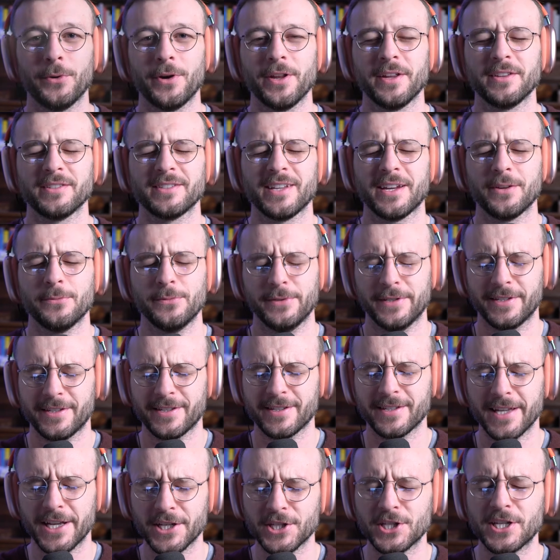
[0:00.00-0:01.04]
audience, and it was
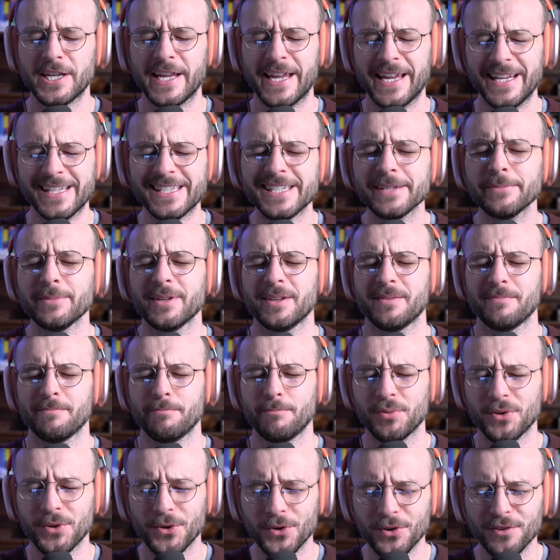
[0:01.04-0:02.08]
such an intimate,
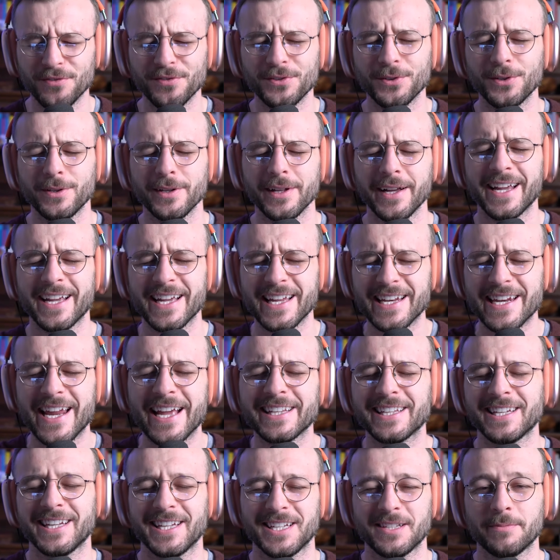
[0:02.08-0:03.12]
beautiful,
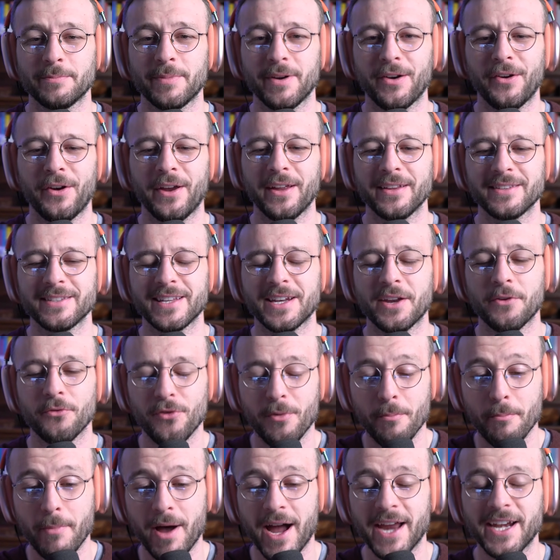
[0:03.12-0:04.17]
connected experience, and it
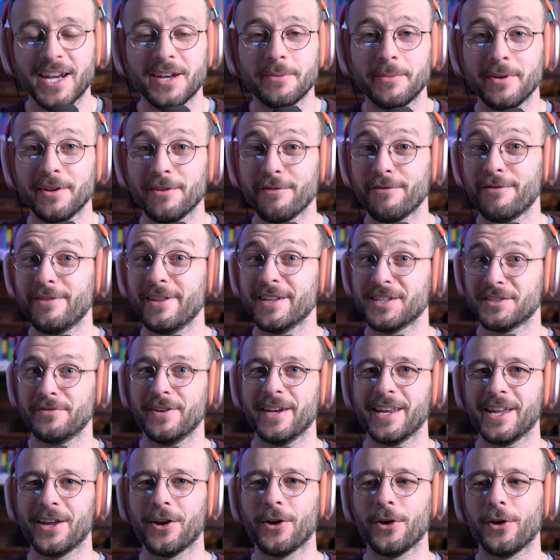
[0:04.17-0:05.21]
reminded me of this
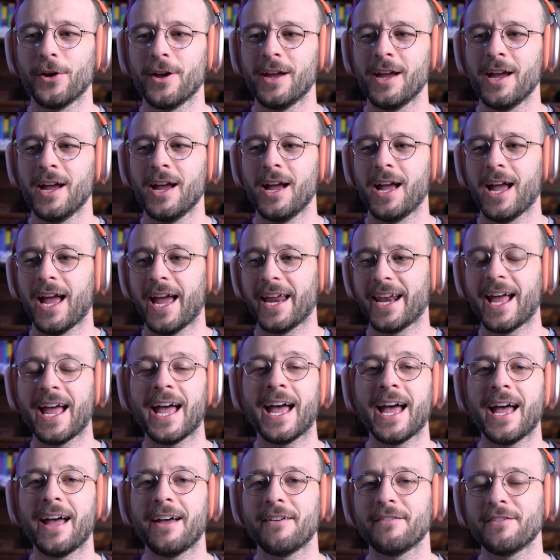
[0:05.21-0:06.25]
video. And I
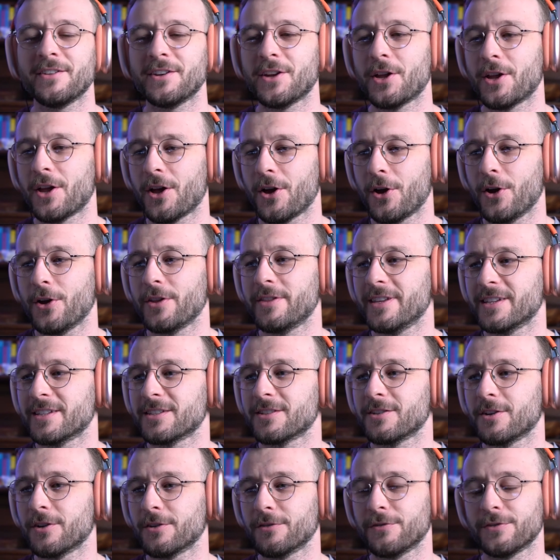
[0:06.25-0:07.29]
haven't heard this
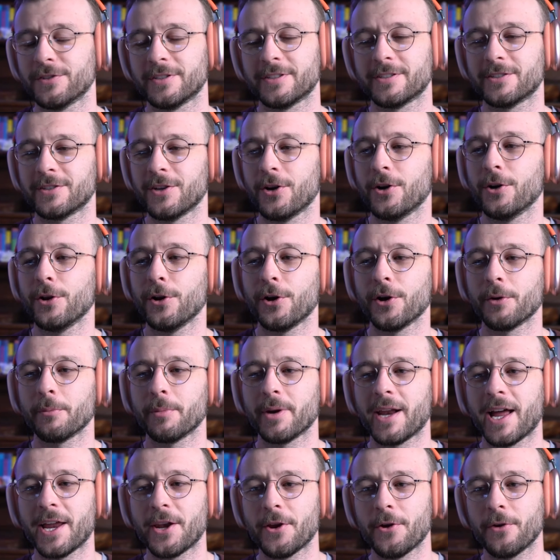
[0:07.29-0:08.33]
song for so long,
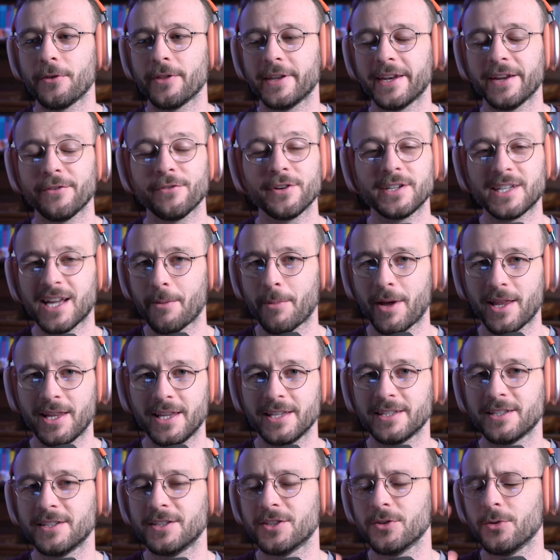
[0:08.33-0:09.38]
but I know that every time I
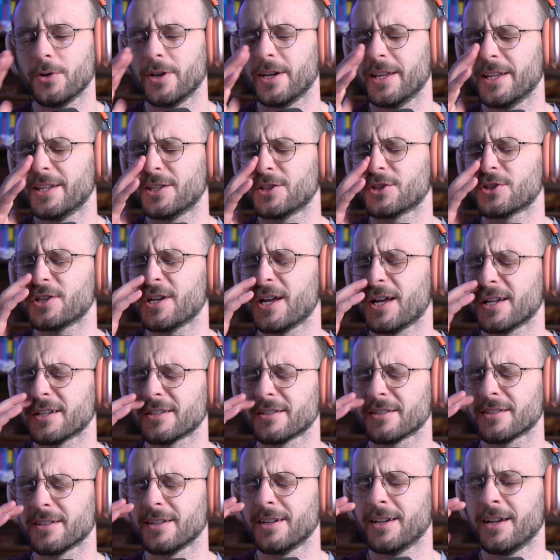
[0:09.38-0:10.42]
listen to it, it's
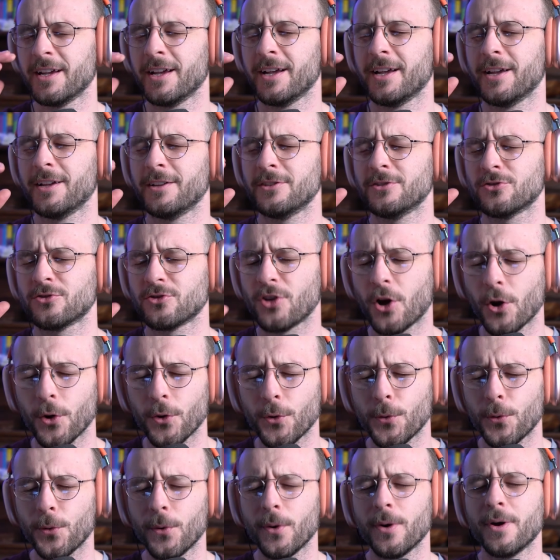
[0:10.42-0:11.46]
just
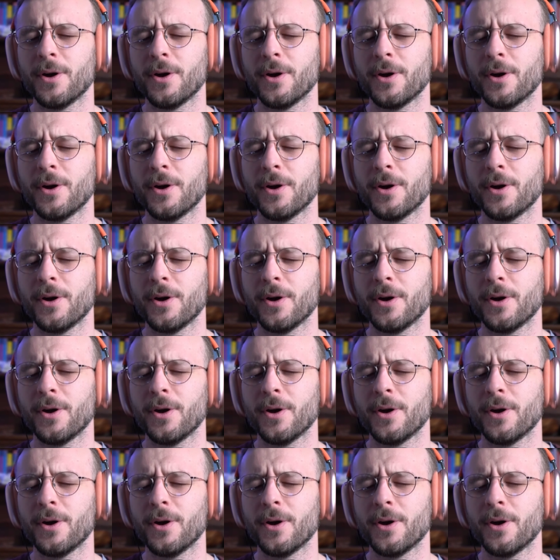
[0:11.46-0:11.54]
so